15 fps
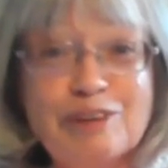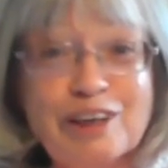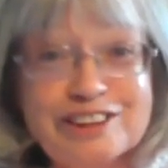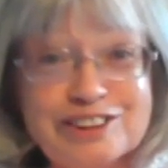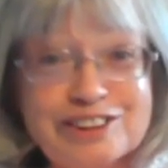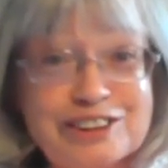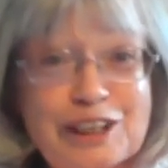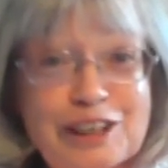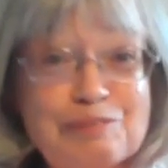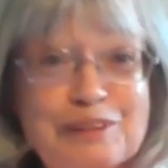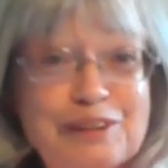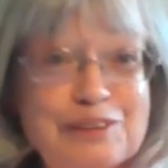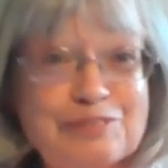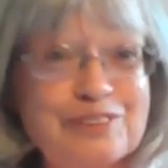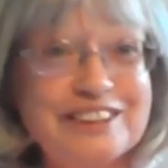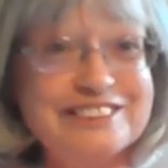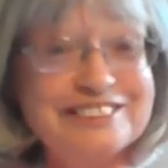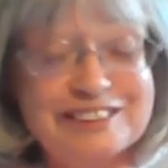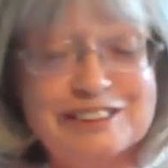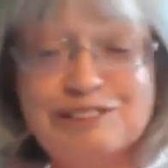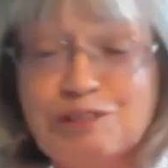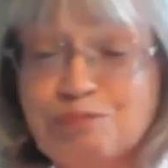Why should I be the
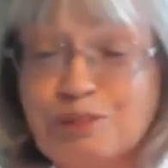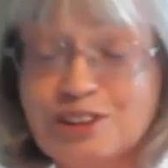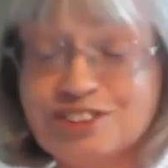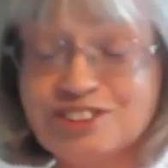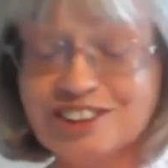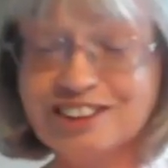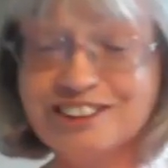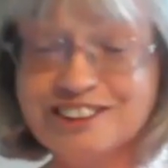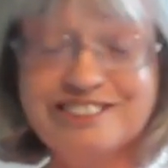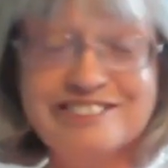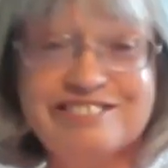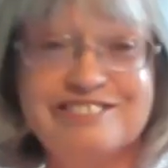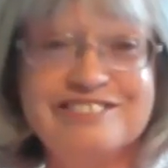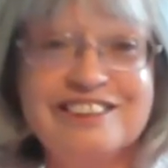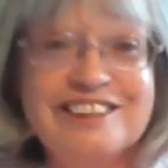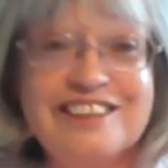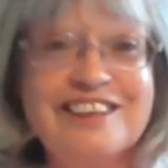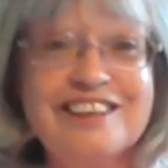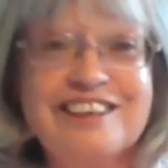one to apologise and